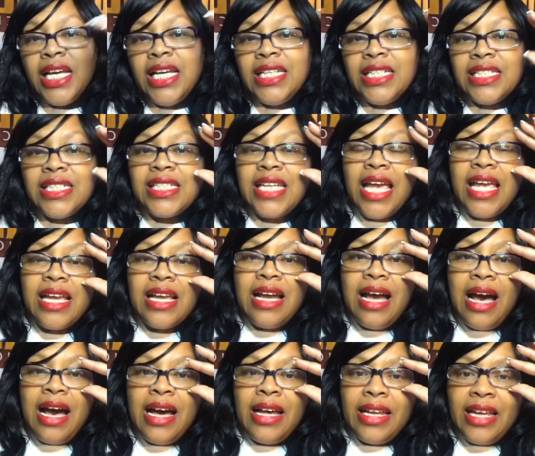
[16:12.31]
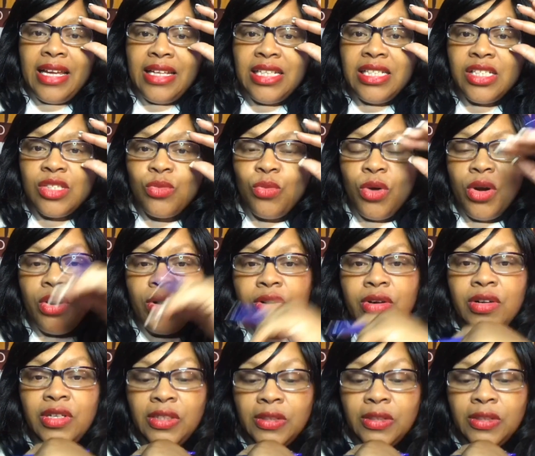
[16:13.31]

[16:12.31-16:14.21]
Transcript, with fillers: take god at his word